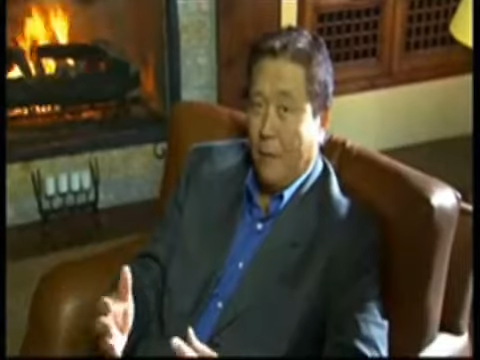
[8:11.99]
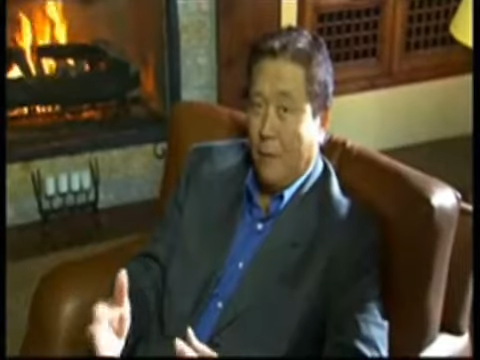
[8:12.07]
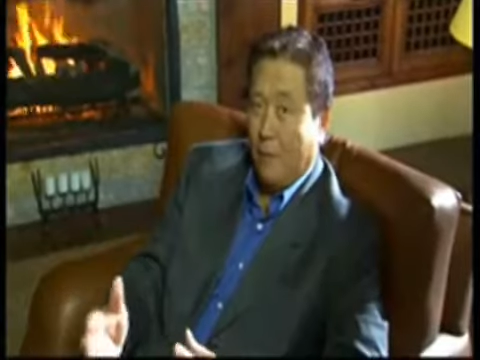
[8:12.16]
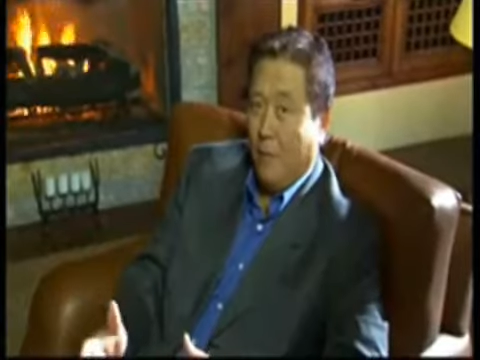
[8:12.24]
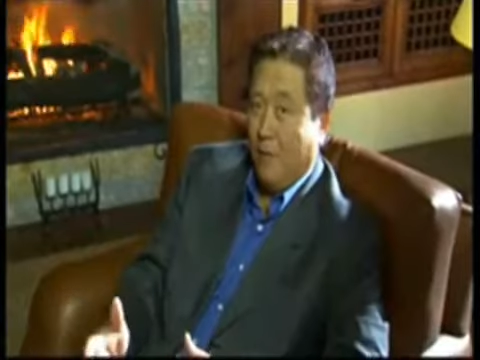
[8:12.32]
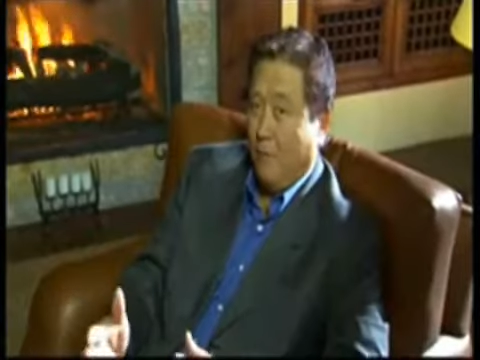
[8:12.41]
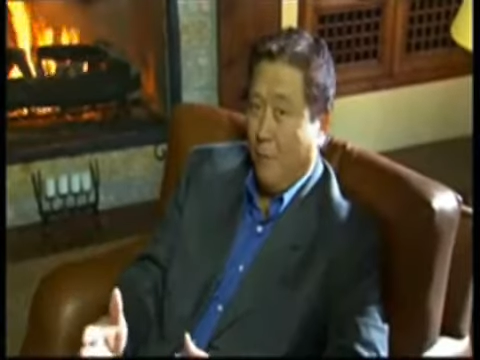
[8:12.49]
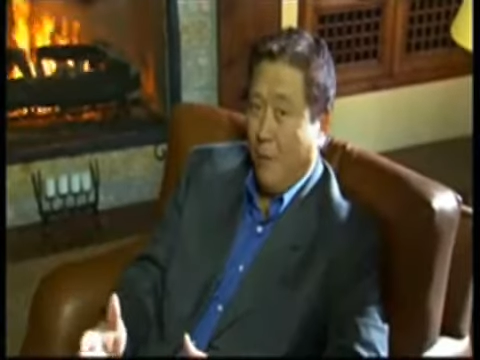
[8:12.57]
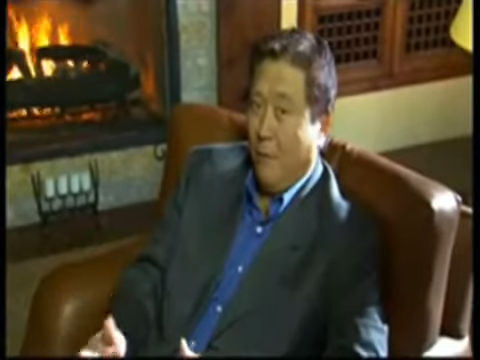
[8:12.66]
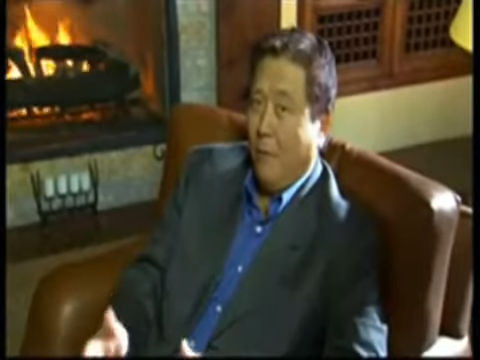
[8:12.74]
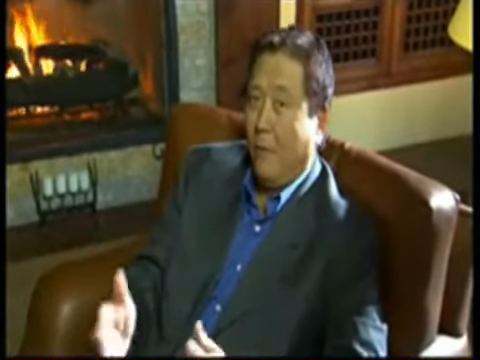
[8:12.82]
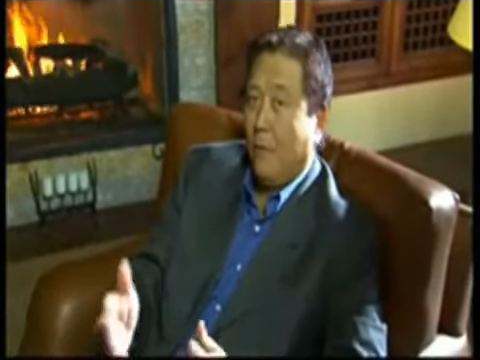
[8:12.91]
So please
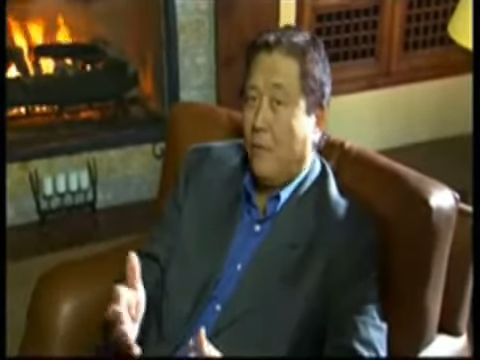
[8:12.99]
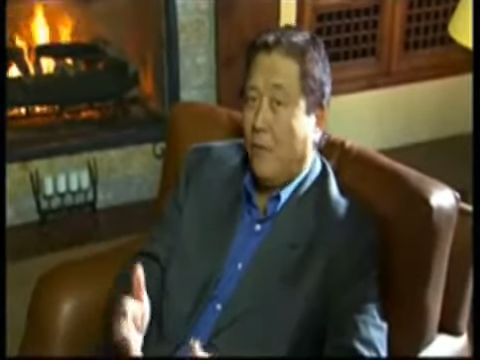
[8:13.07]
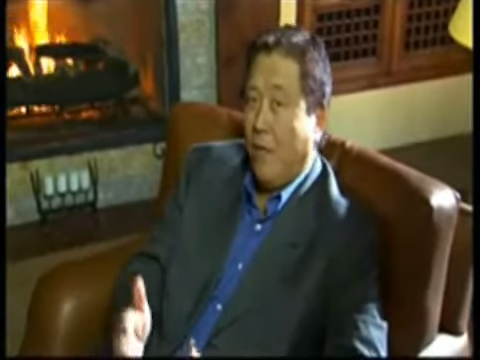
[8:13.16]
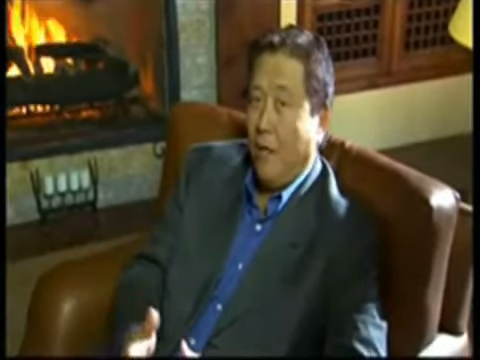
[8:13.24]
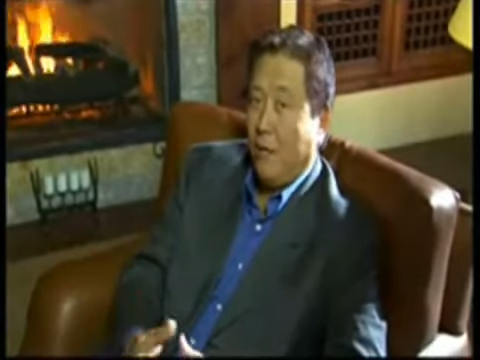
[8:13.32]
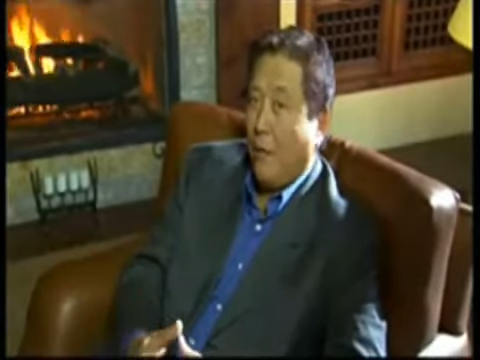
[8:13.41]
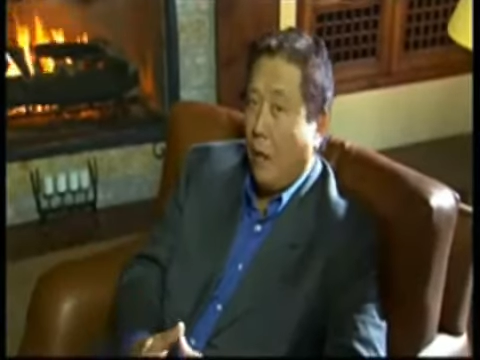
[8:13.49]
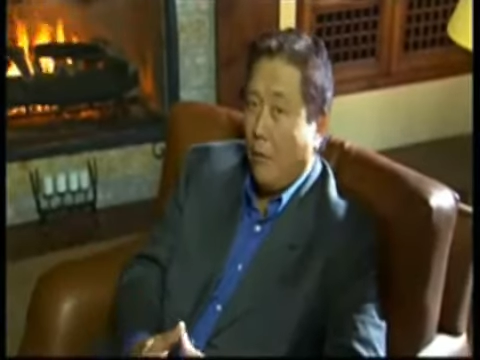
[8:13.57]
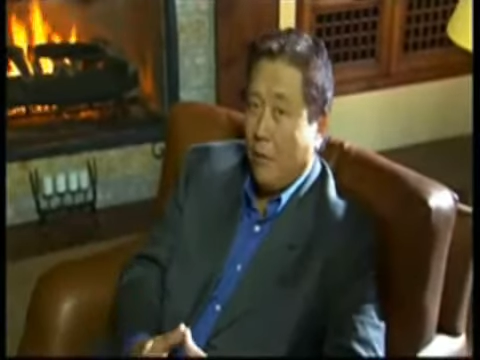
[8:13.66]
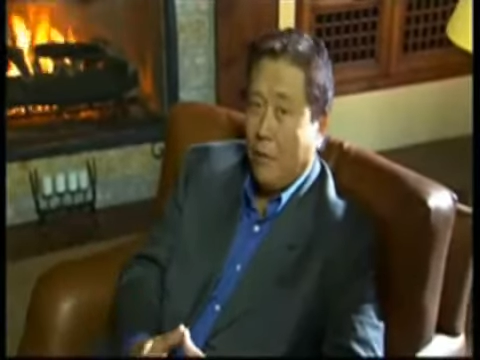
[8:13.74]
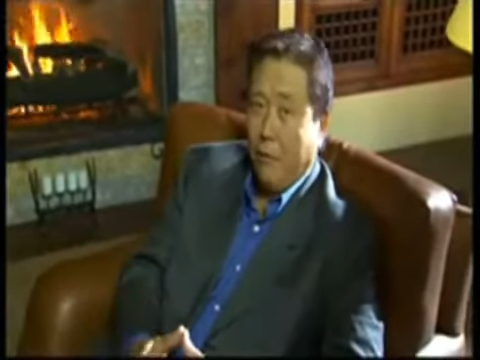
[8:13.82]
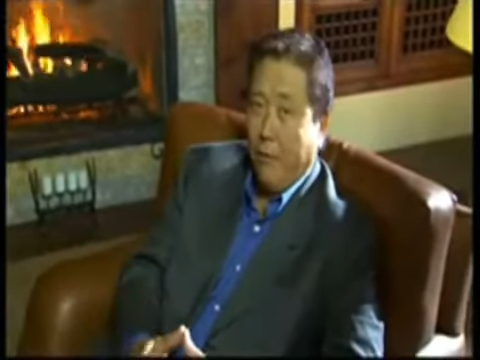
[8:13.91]
remember, change
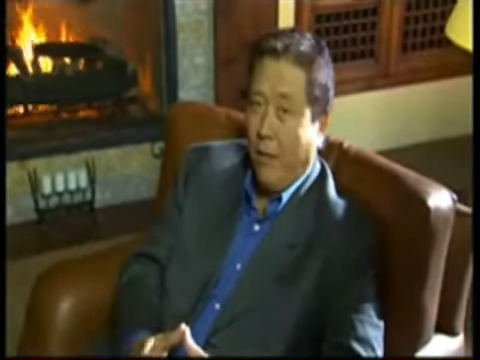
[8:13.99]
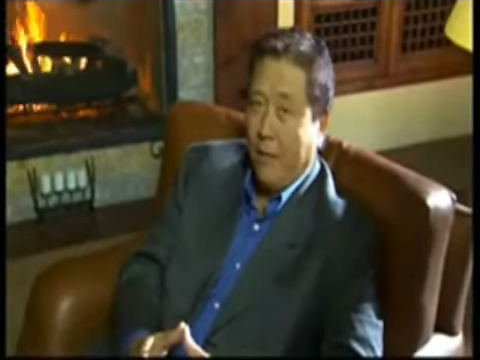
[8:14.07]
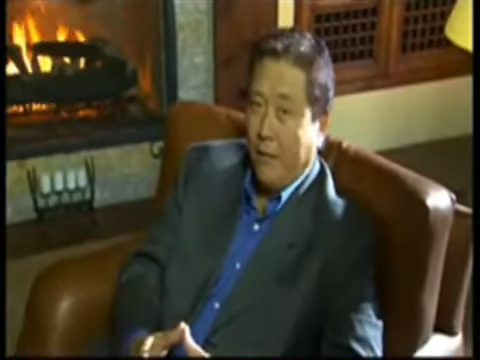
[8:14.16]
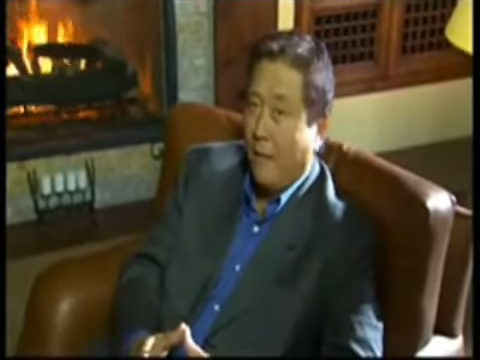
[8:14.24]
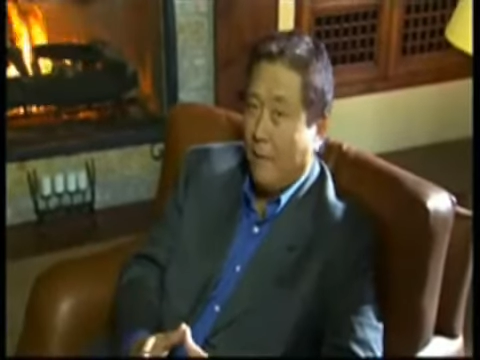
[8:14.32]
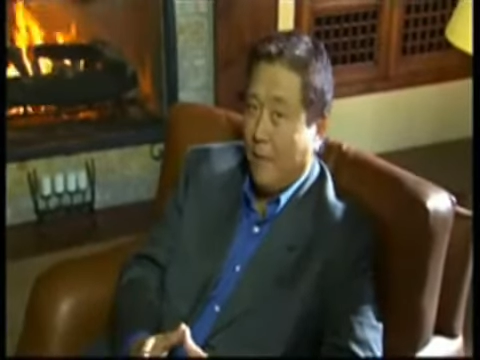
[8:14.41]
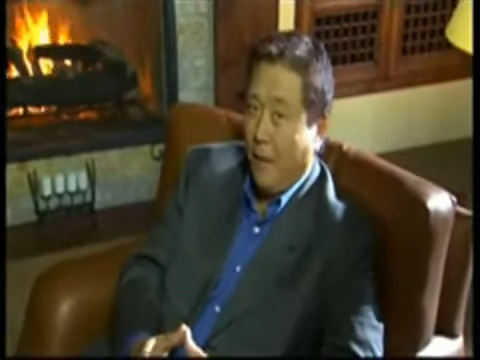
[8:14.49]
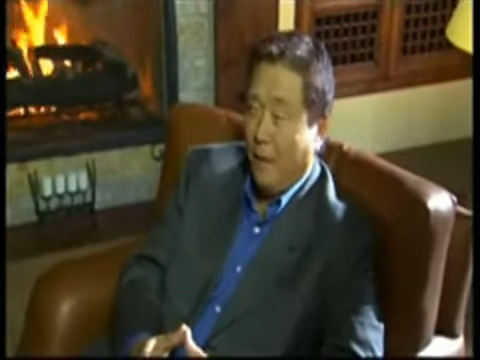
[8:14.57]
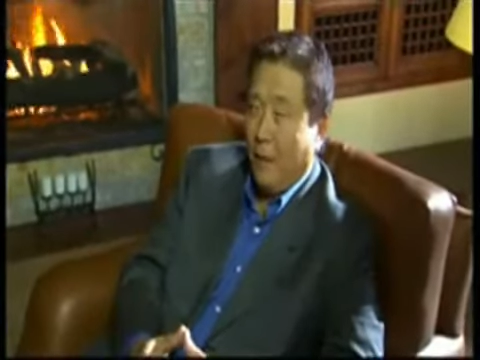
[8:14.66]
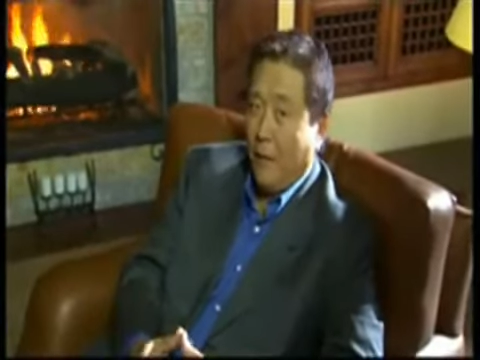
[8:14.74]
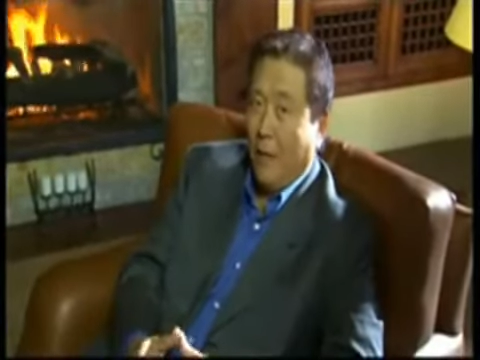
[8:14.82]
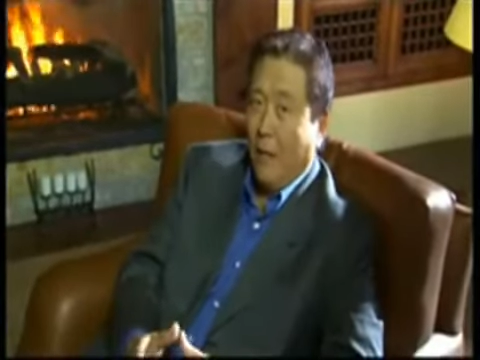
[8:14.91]
always creates
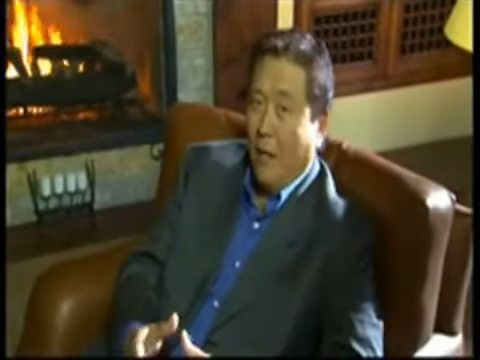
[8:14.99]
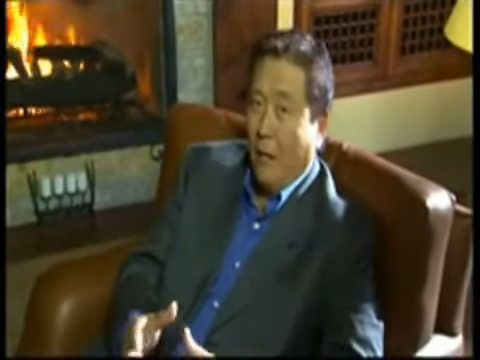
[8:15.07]
upset,